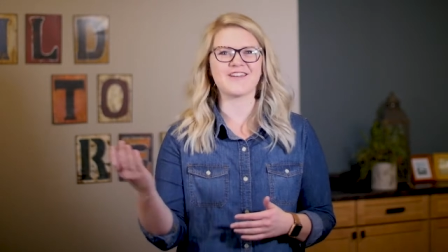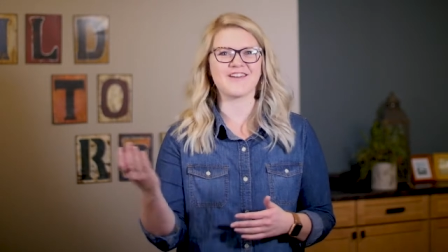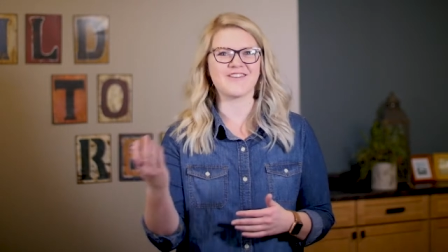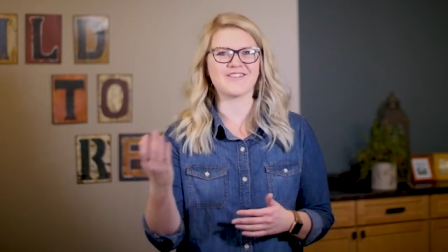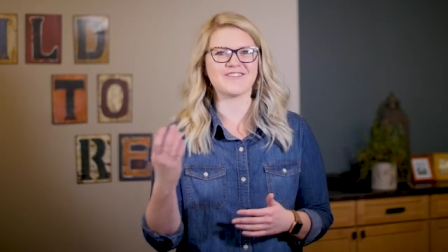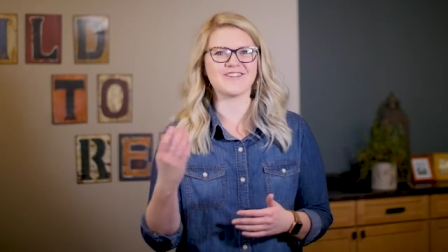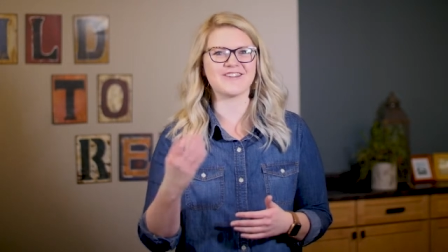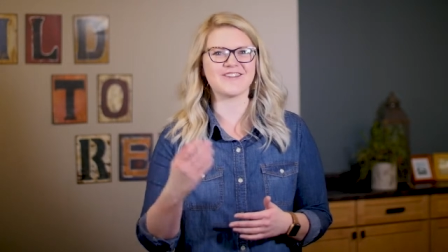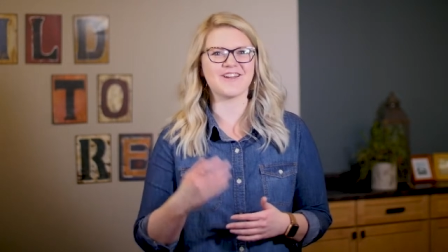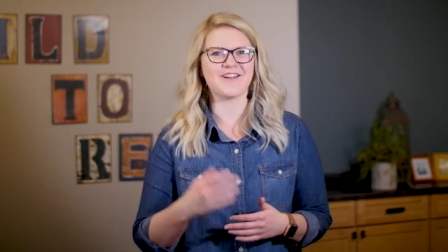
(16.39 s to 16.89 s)

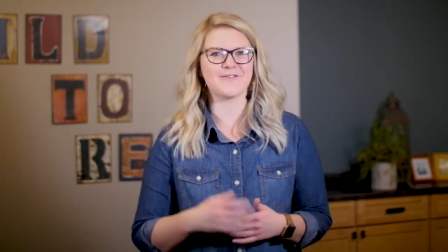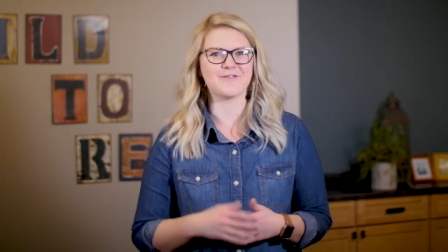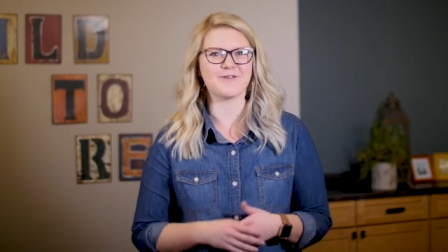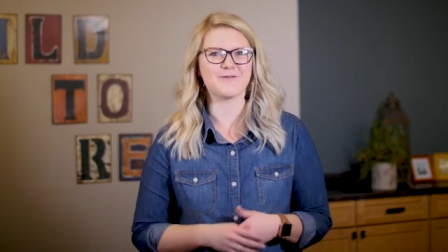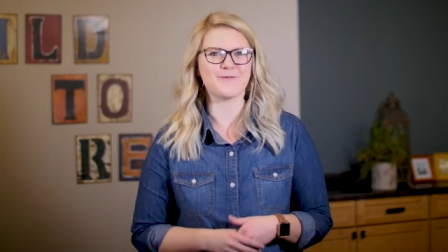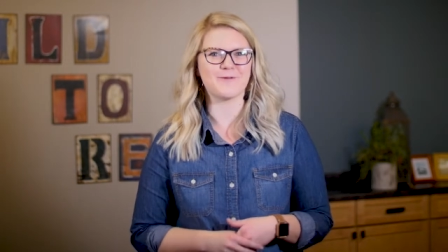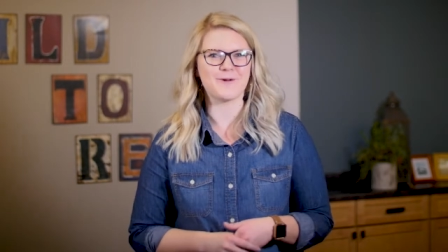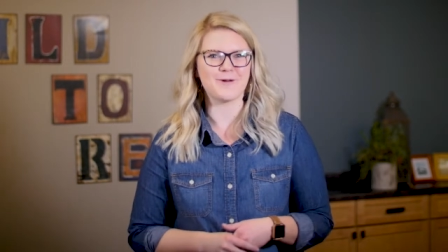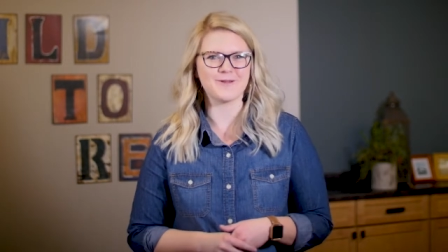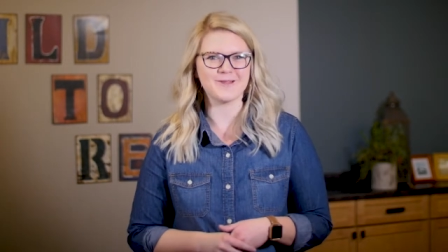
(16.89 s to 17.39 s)
color of the
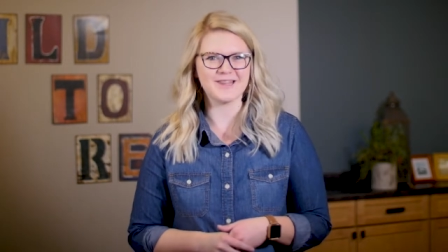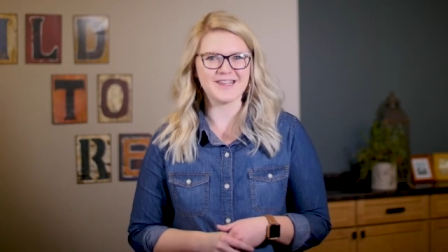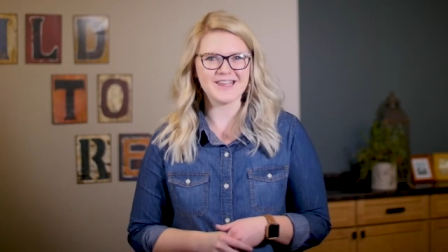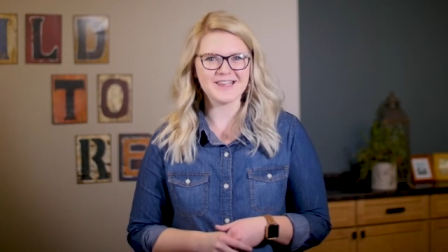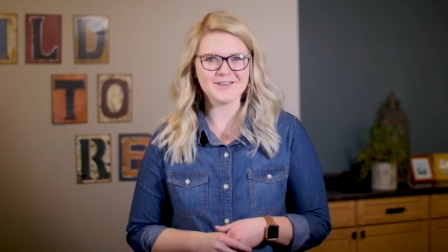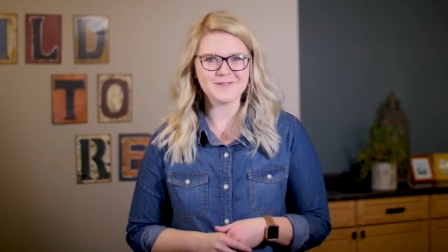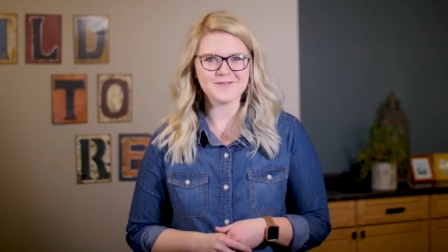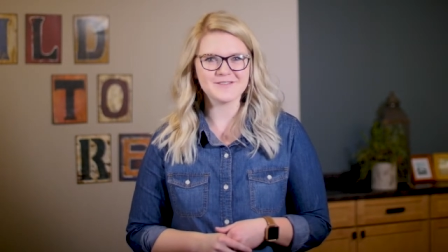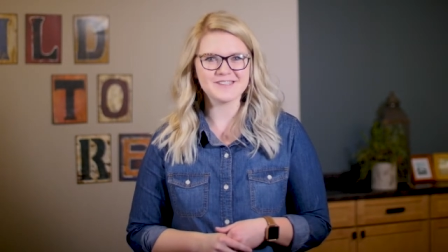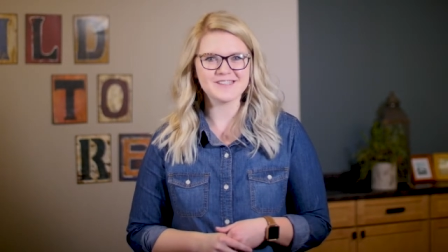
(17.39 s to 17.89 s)
fall
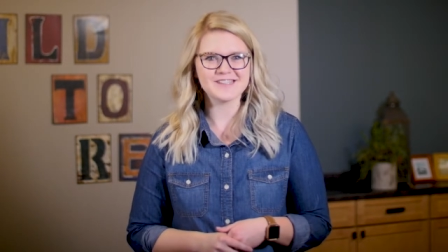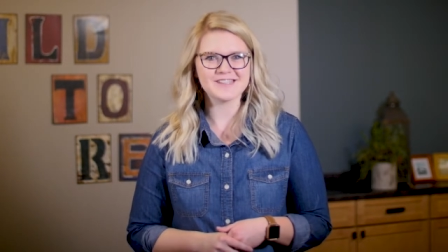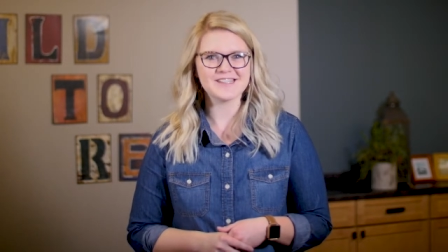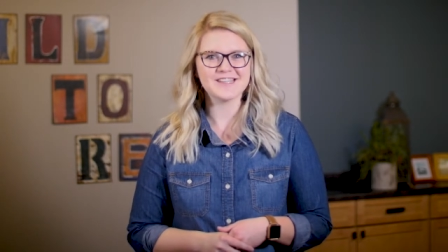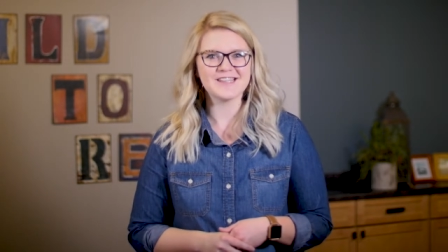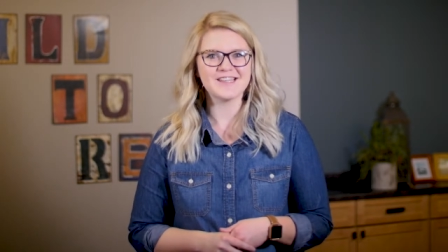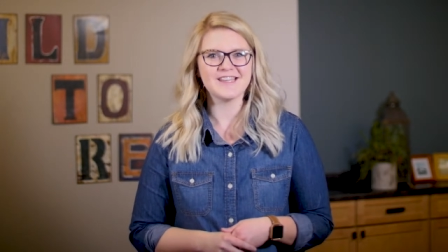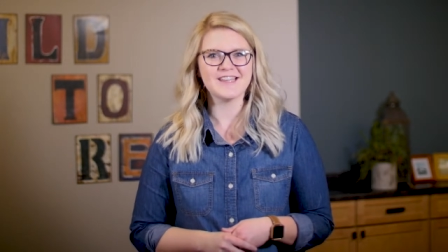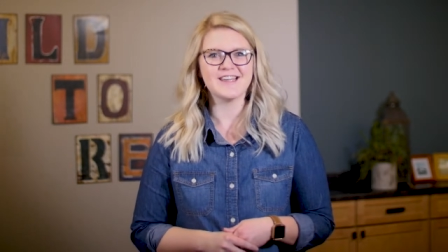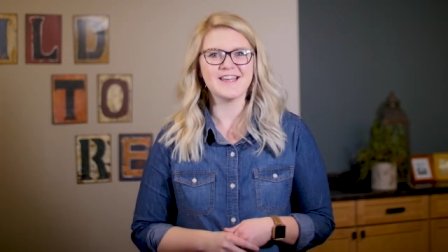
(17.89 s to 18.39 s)
leaves
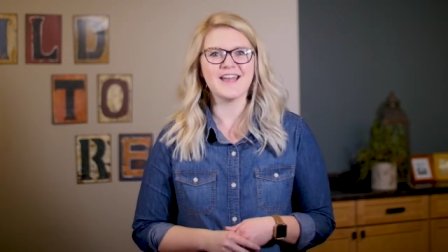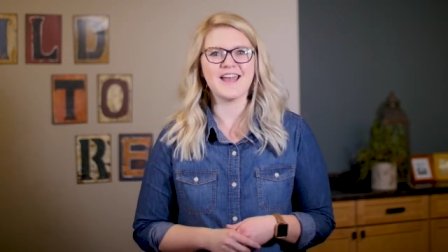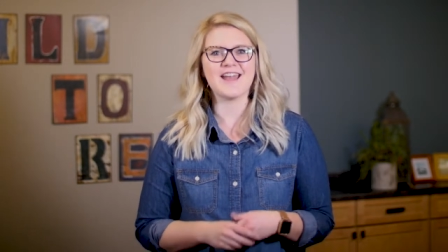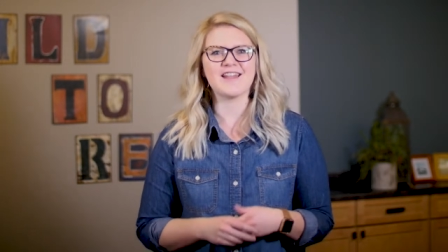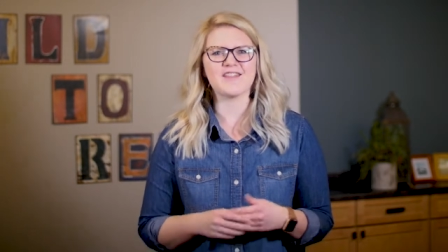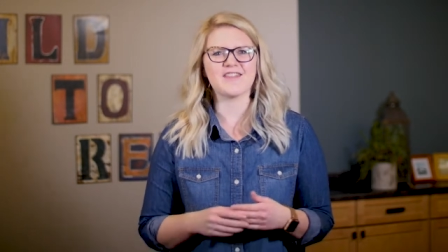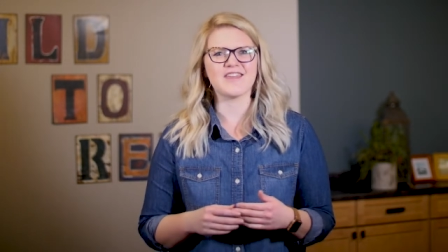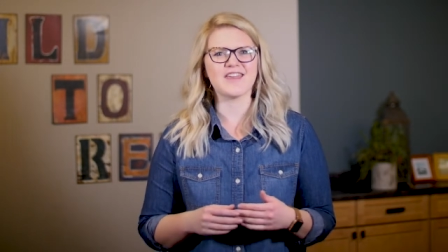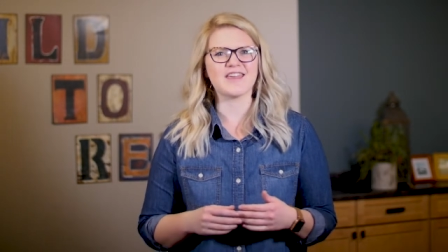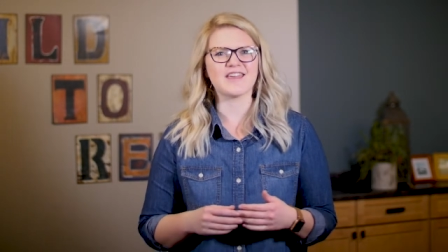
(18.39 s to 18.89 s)

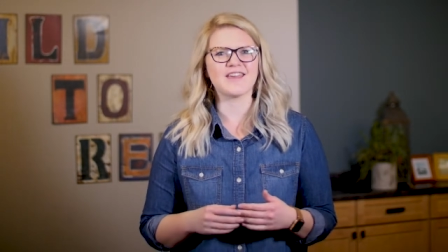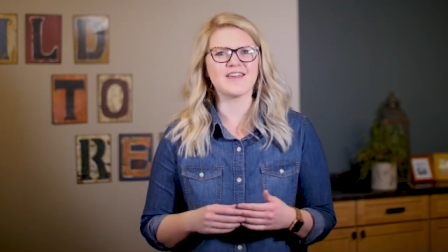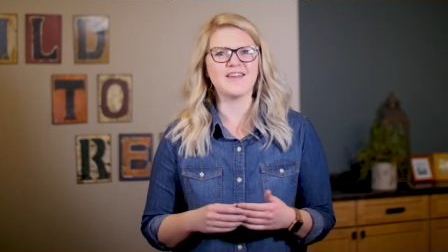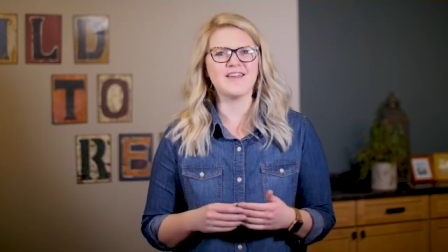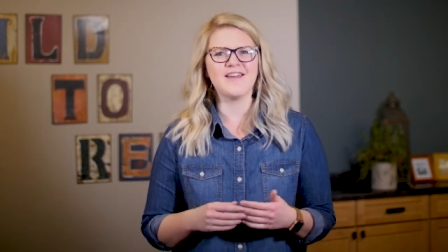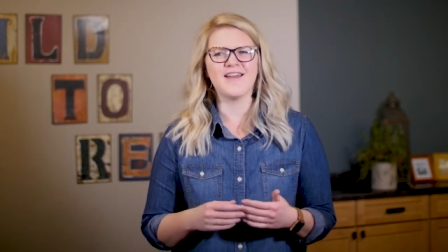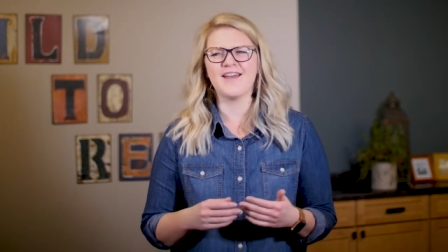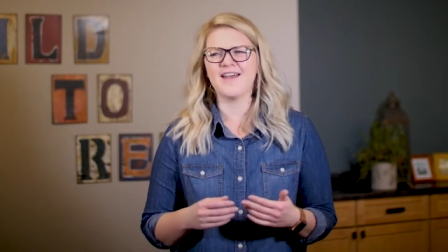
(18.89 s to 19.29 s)
and think,